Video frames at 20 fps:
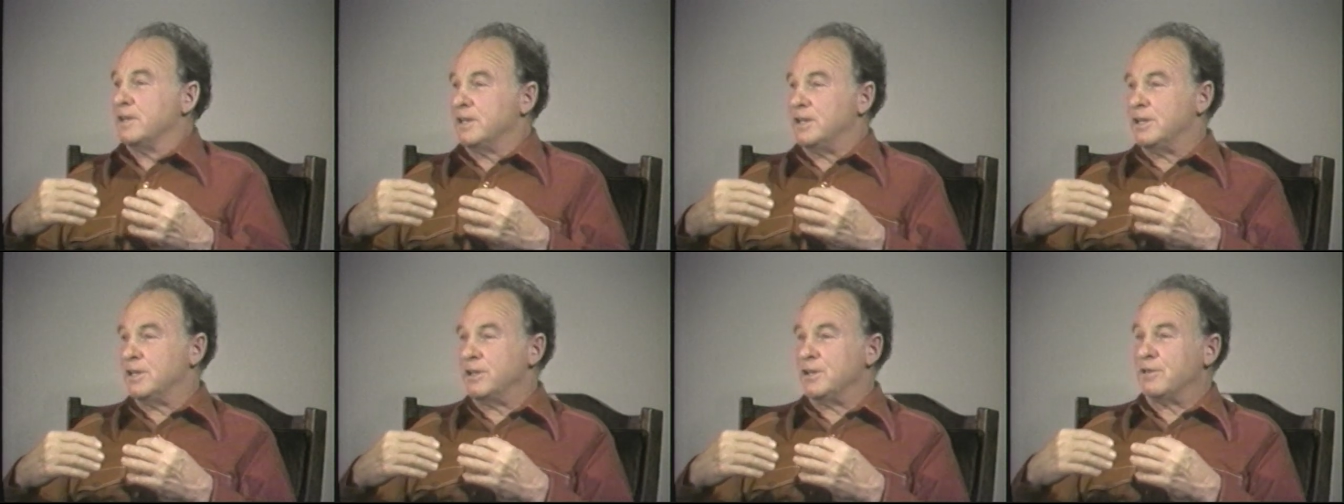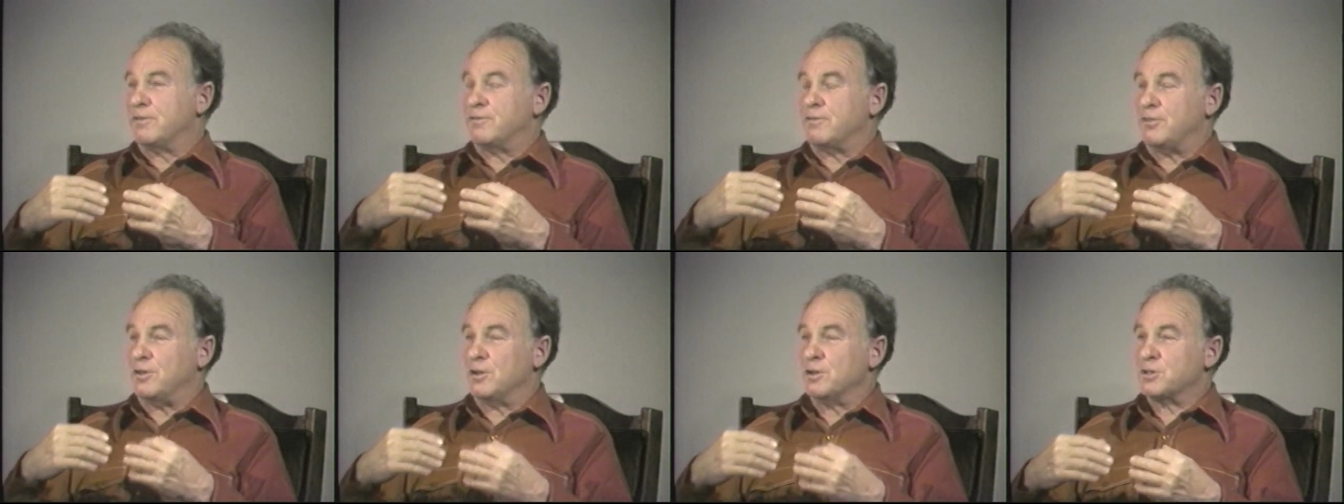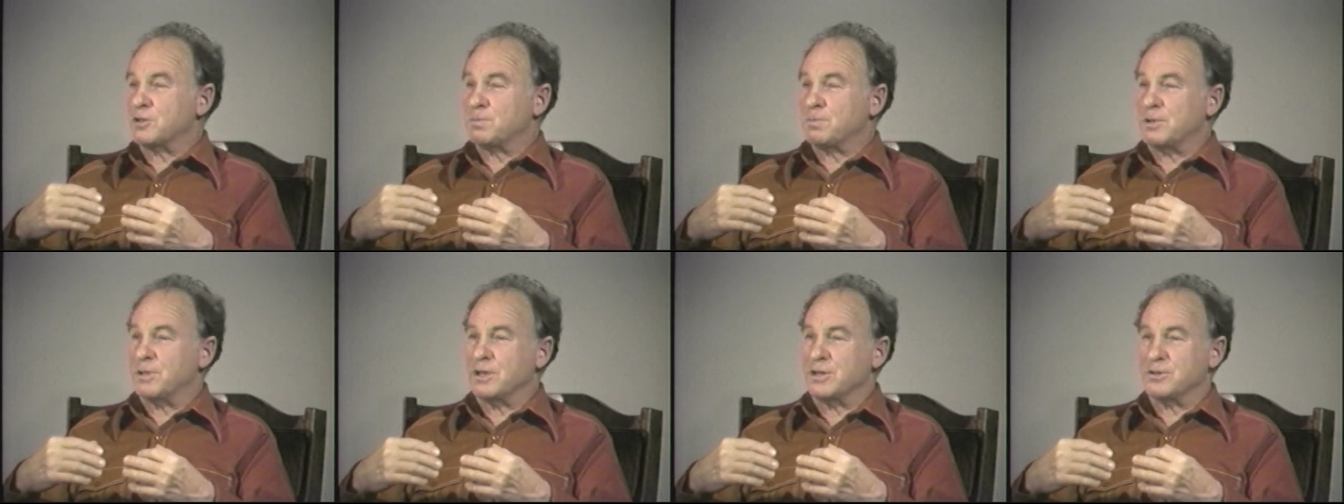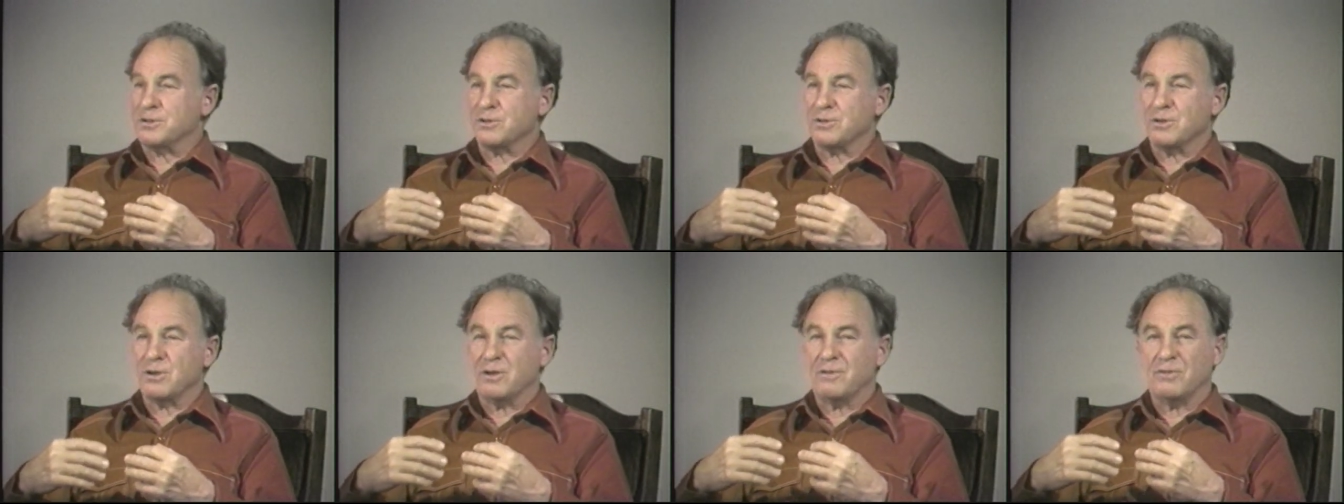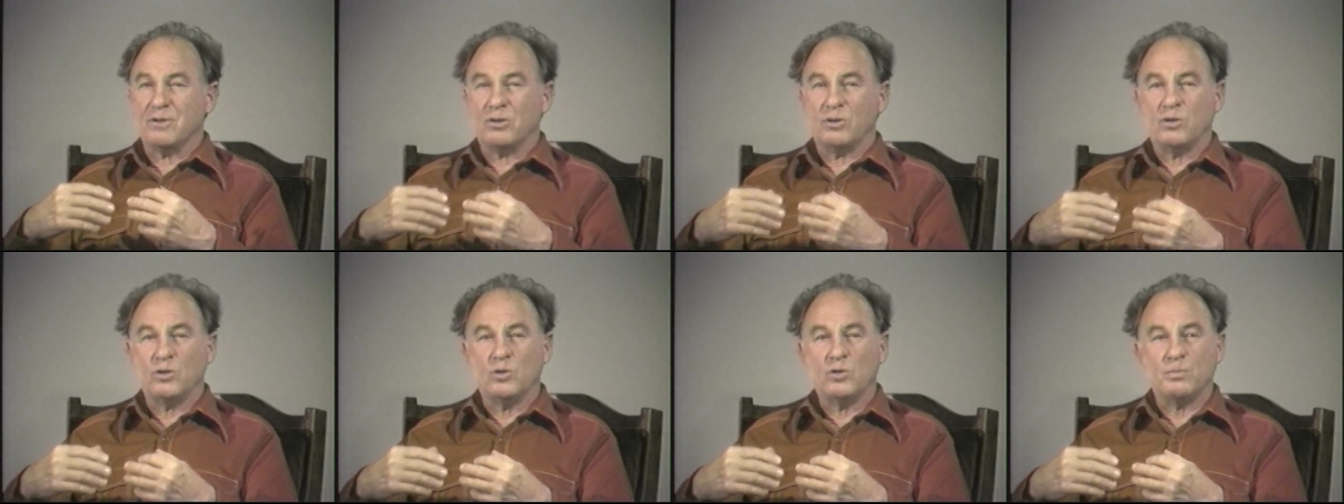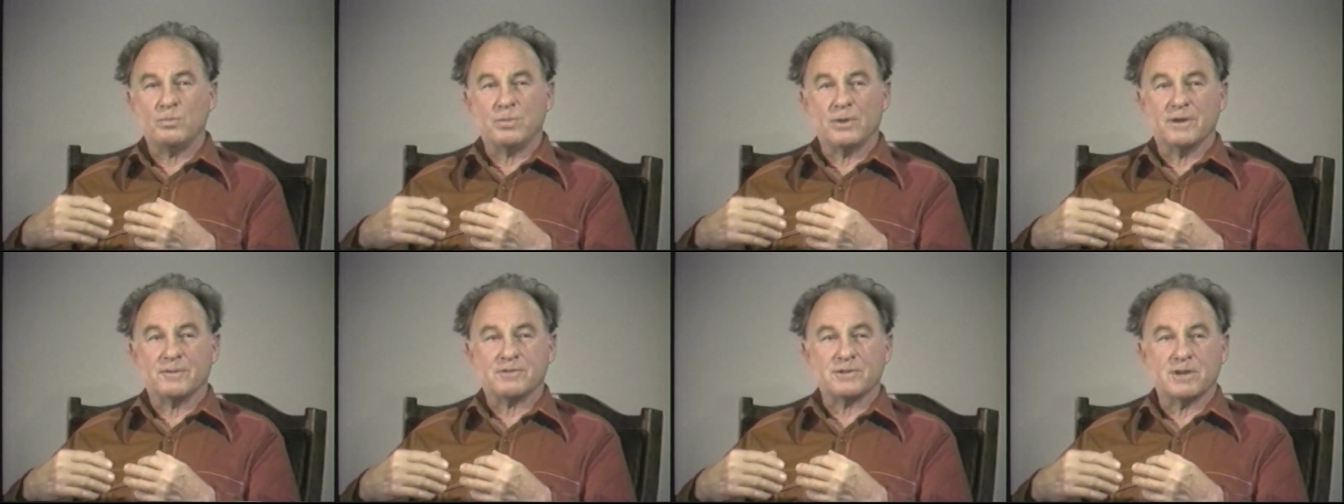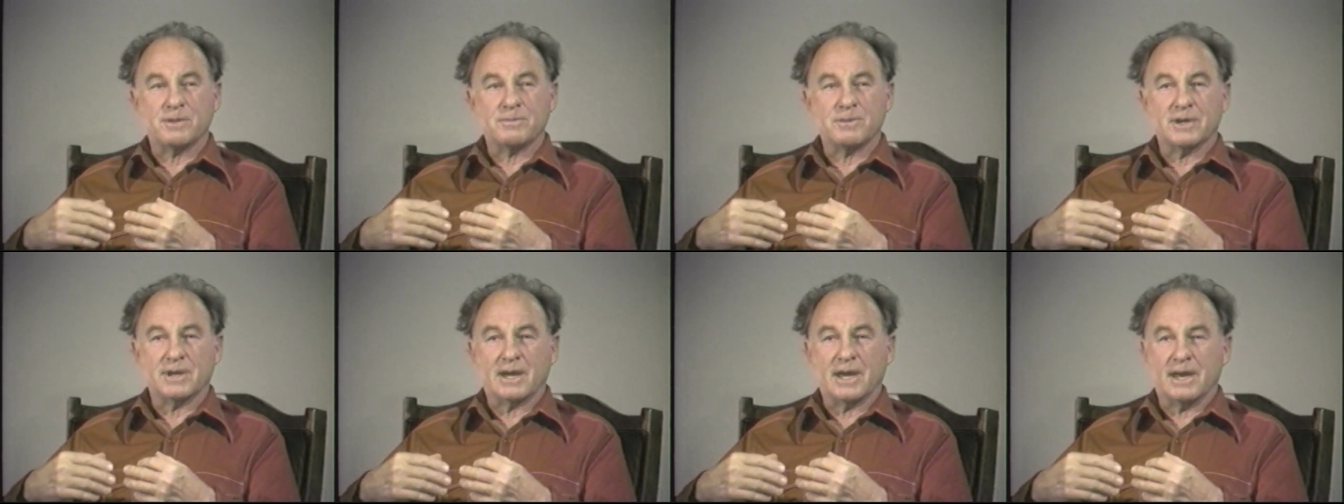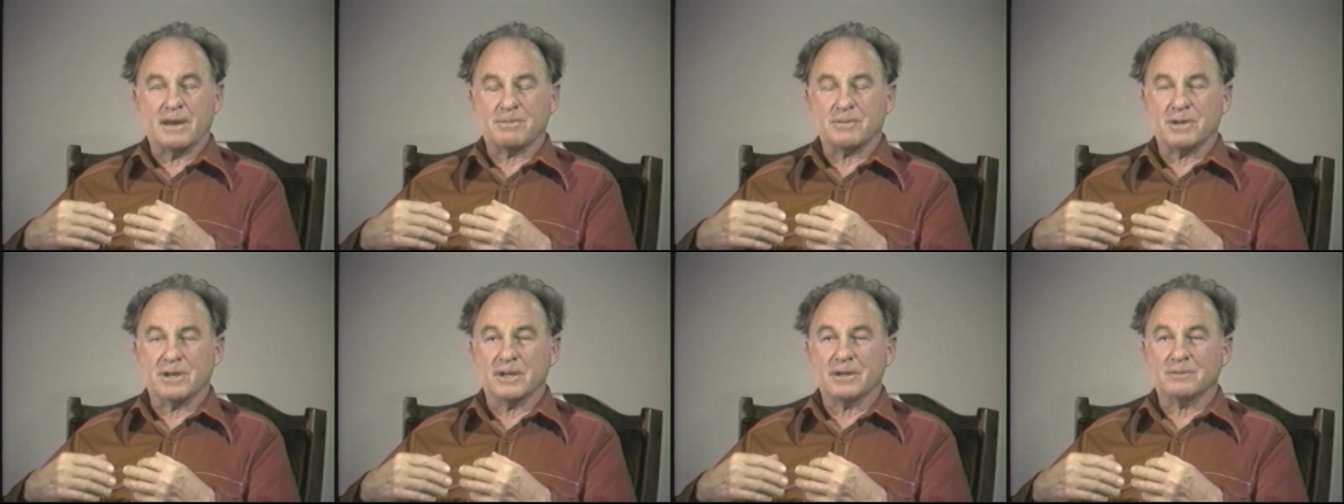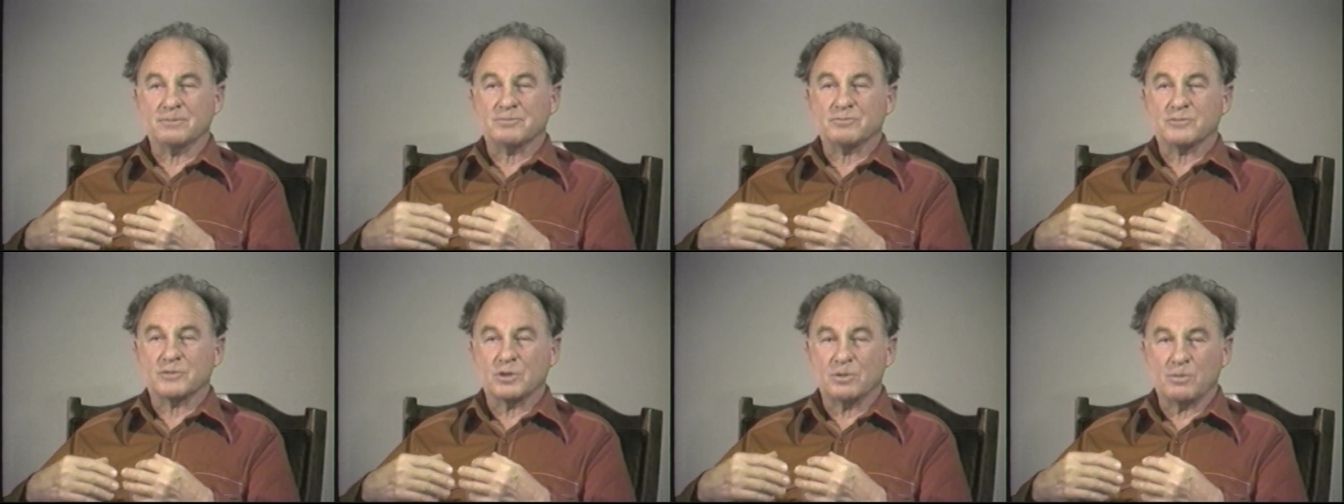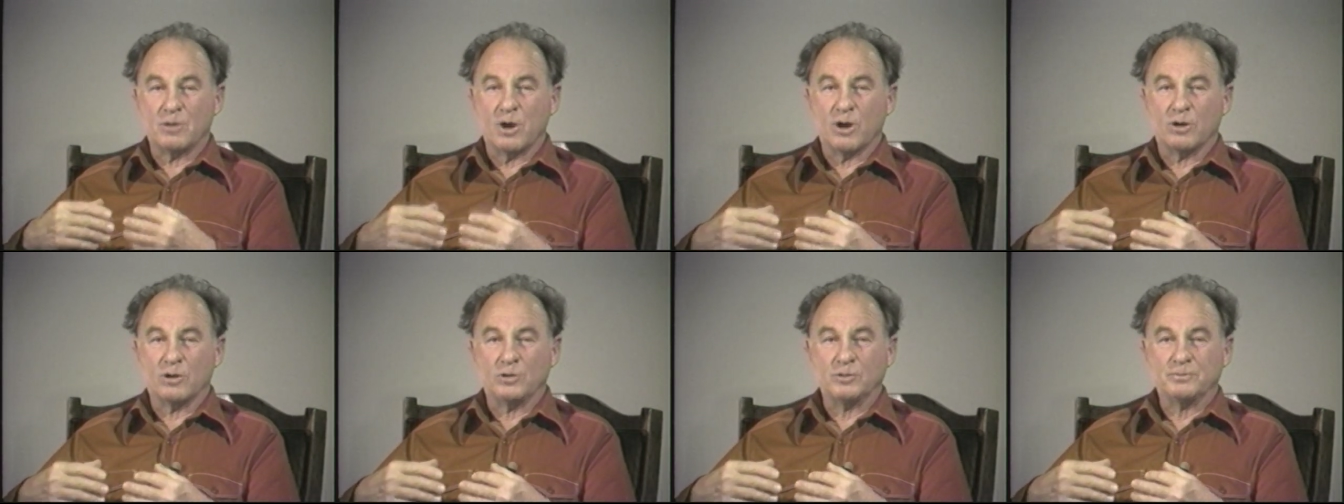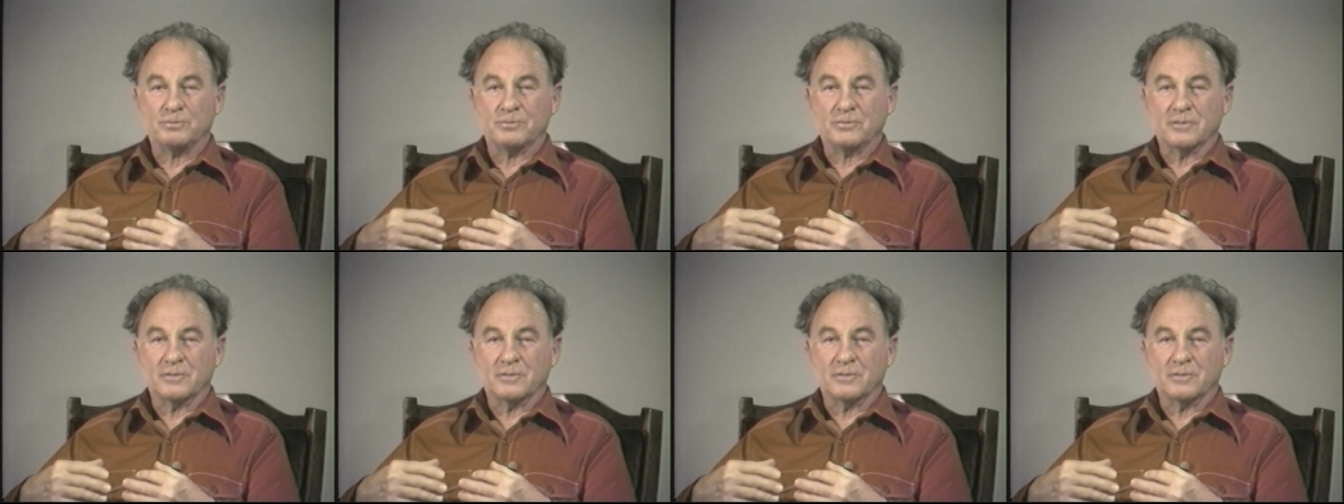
in the false pleasure of the hope of something happening tomorrow.